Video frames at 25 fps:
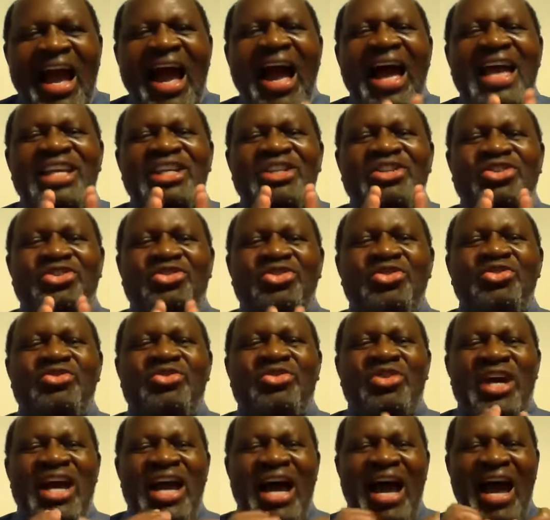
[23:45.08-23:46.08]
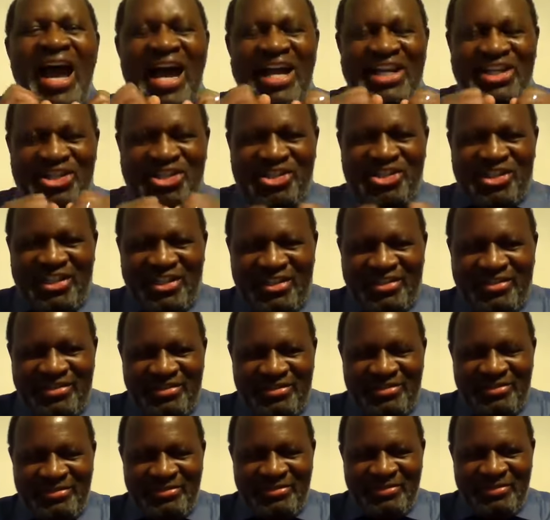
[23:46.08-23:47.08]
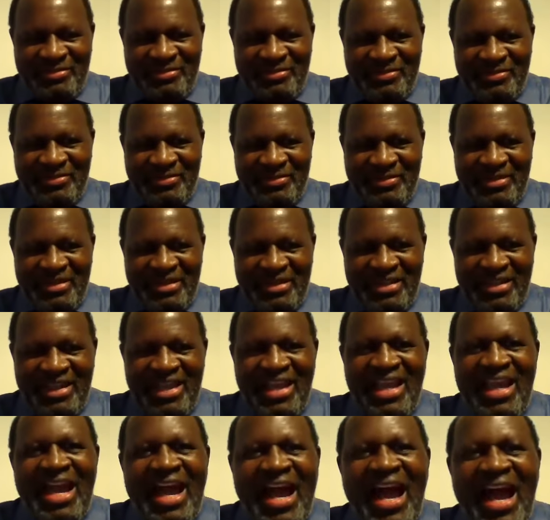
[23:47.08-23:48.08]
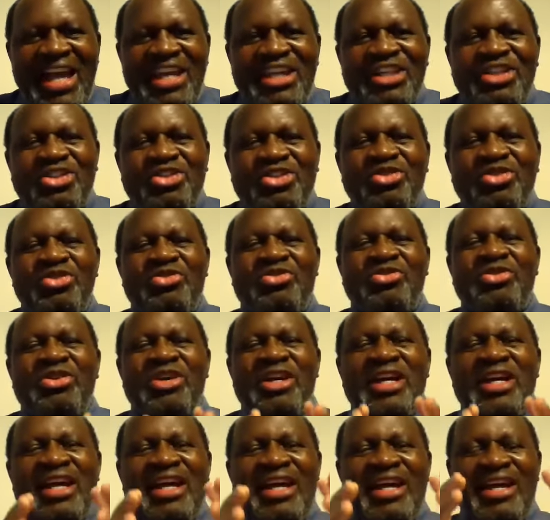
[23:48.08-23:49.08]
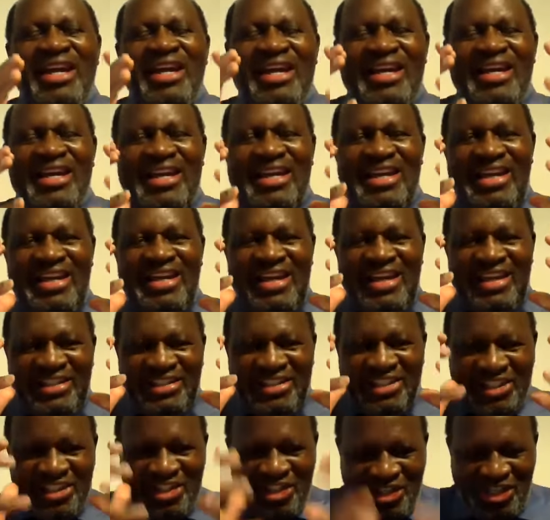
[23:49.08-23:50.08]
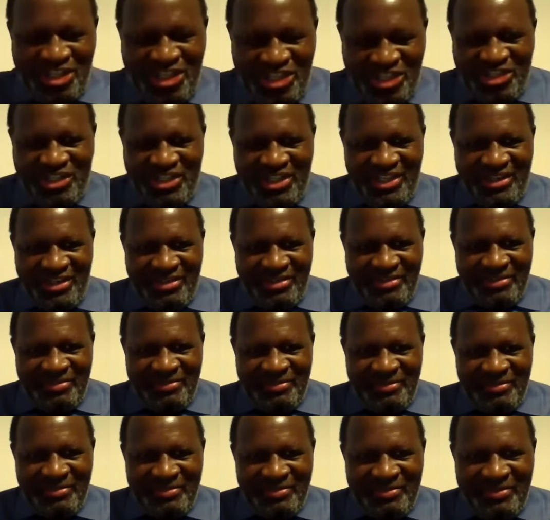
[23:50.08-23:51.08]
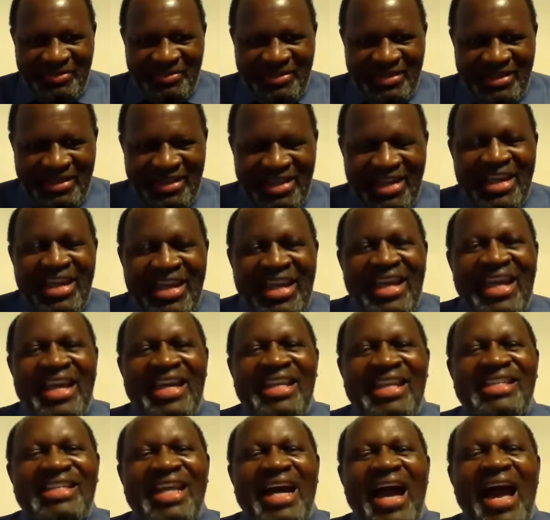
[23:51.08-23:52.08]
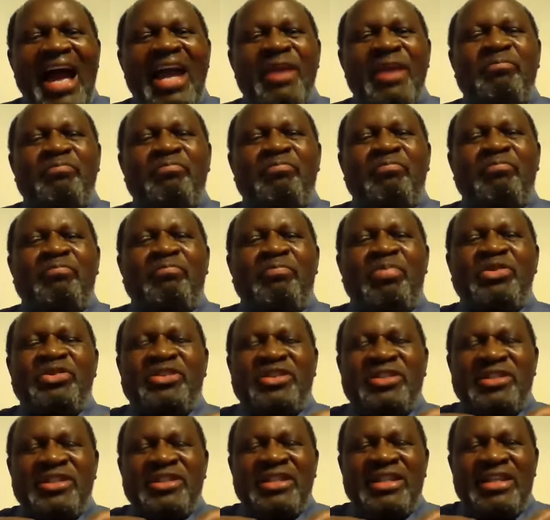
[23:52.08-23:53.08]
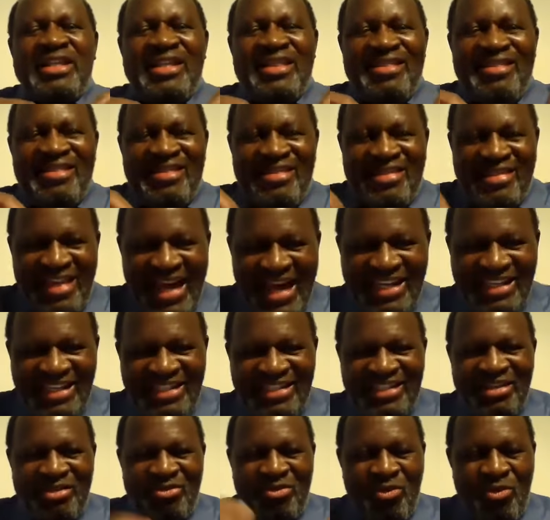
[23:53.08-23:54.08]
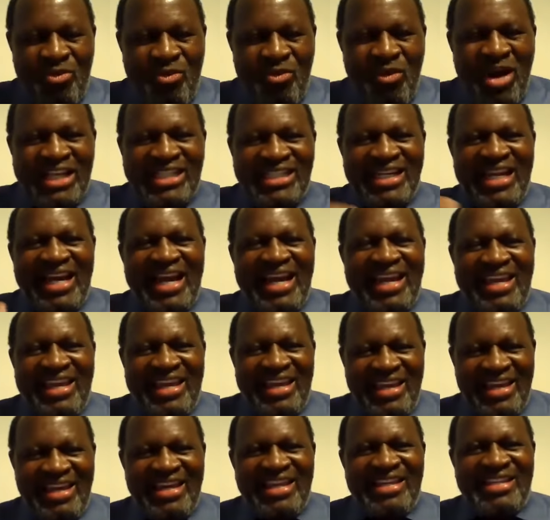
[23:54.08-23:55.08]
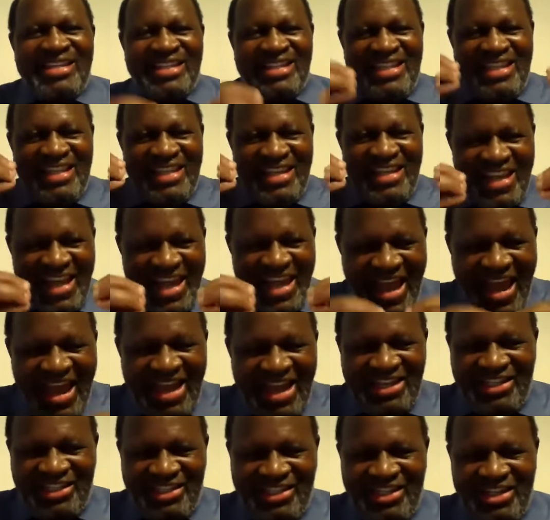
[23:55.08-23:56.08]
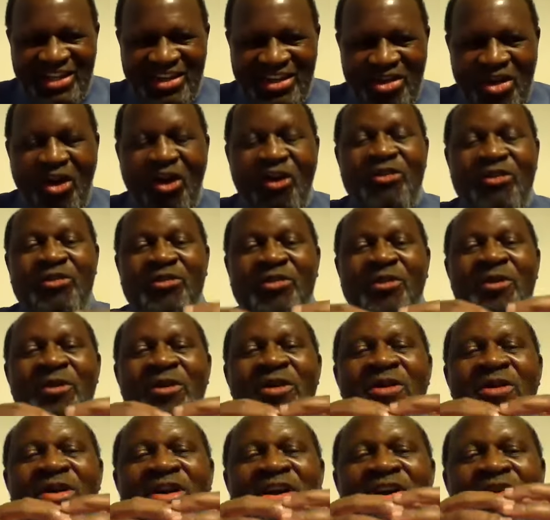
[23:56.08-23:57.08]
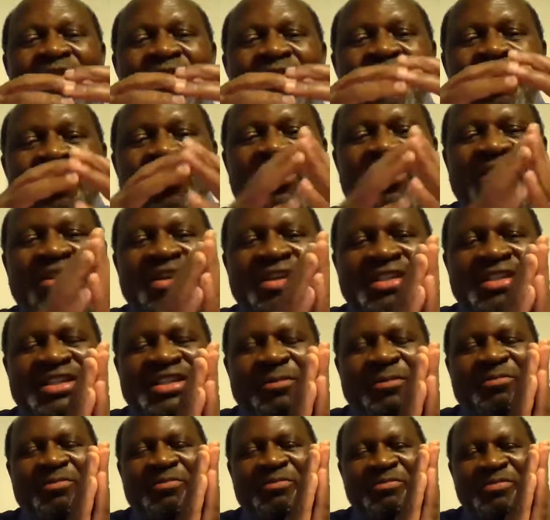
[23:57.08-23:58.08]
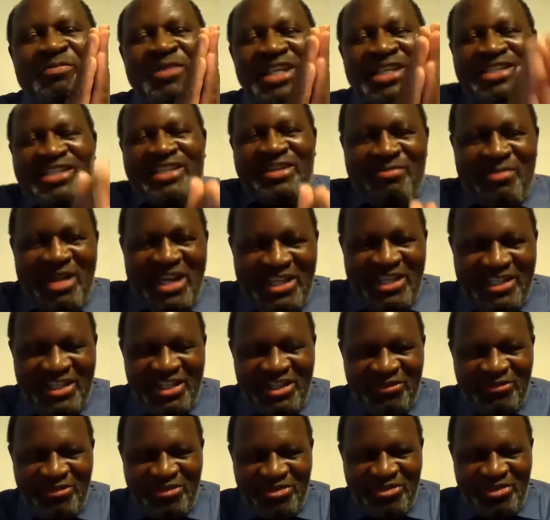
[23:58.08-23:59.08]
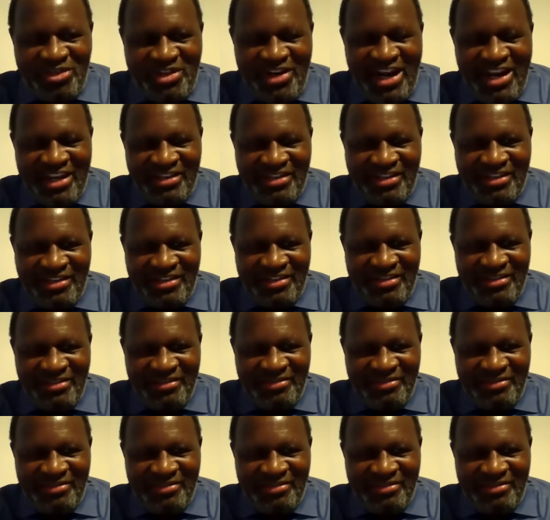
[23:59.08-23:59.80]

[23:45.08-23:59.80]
I took action. I took a decision. And I put that, what I had in action of submitting myself to Christ.